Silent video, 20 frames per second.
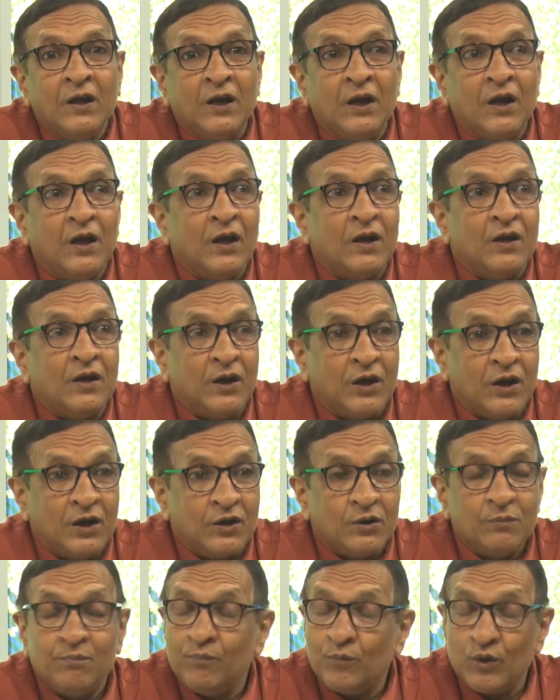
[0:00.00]

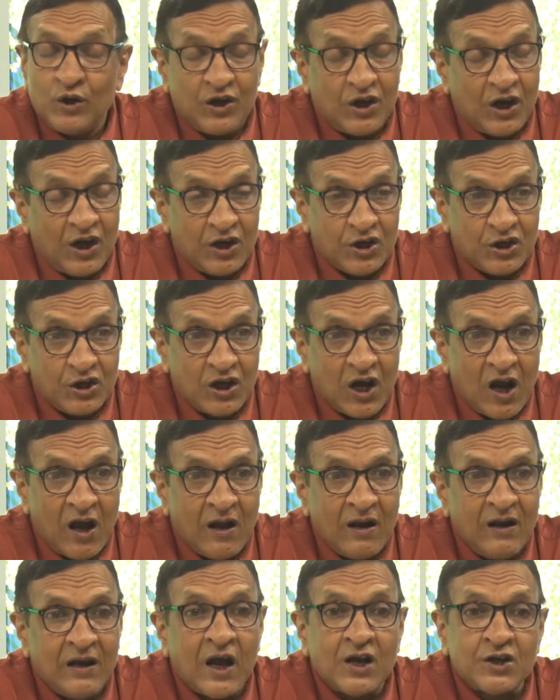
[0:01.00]

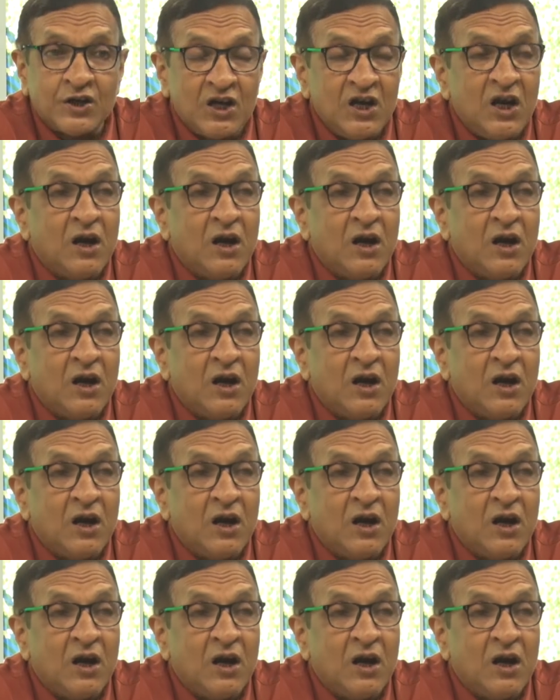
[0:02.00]
Asia, Latin